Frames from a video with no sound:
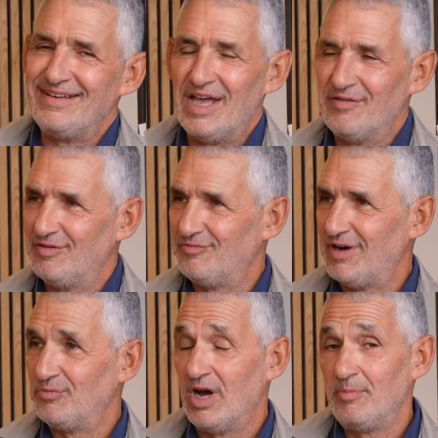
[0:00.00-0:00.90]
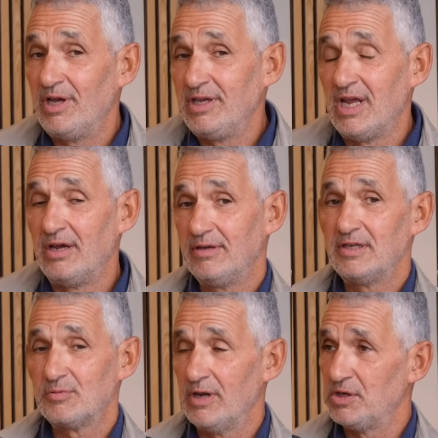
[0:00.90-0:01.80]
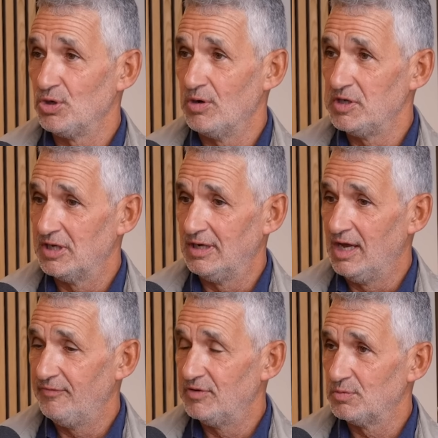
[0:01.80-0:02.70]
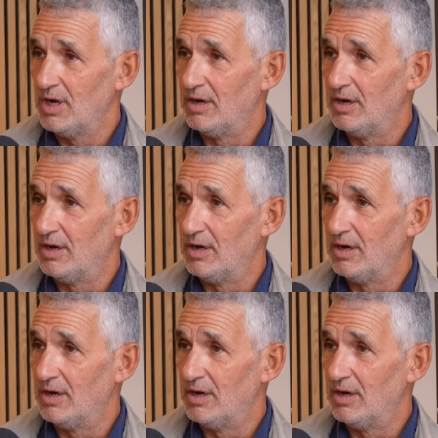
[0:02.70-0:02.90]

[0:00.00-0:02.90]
love of red wine, but you know, it's one of the joys in life as